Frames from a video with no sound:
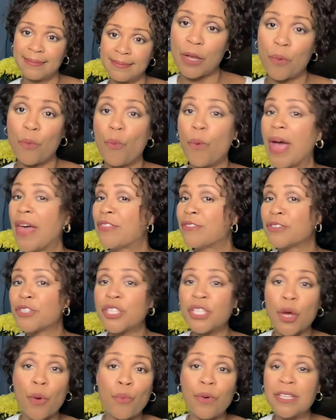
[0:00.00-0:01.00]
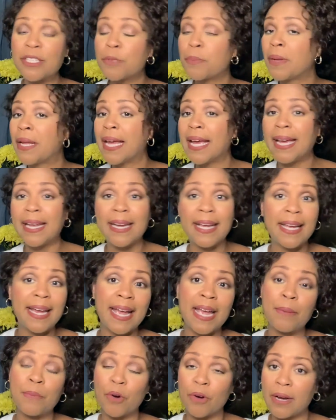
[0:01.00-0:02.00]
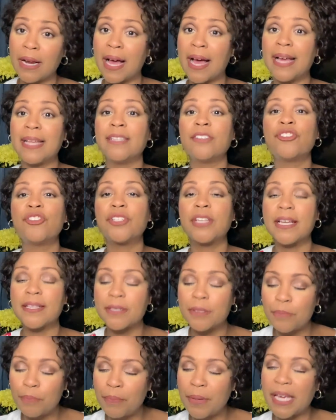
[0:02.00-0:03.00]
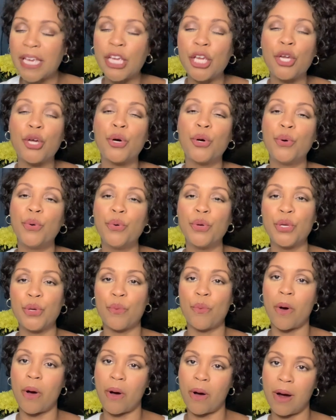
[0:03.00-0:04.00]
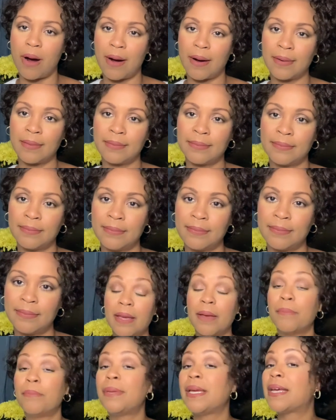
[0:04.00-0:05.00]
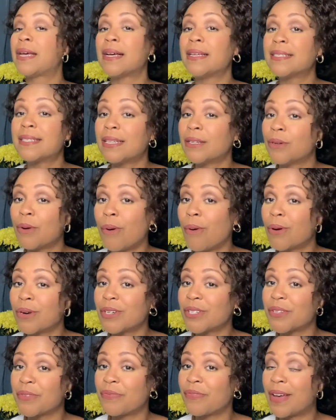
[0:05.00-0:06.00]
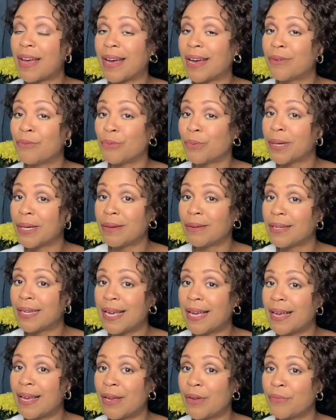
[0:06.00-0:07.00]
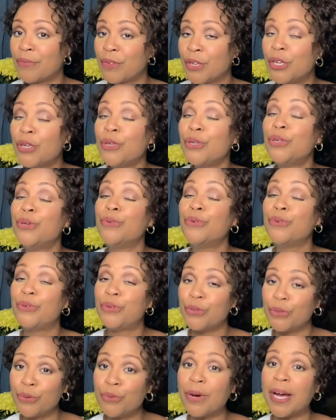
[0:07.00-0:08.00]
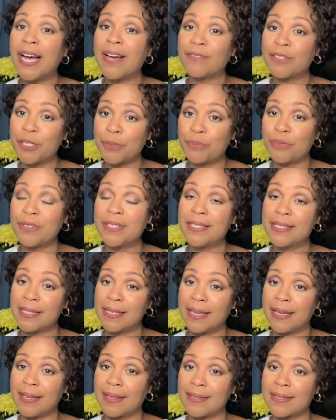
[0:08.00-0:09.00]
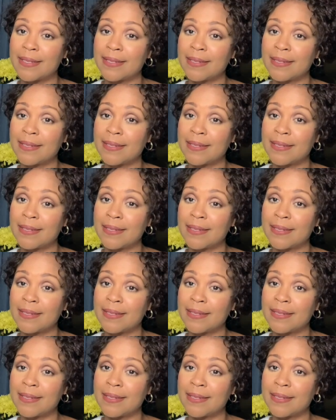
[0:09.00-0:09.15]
Whether someone's playing a game or not, just be who you are. Because in order to find real love, you do have to present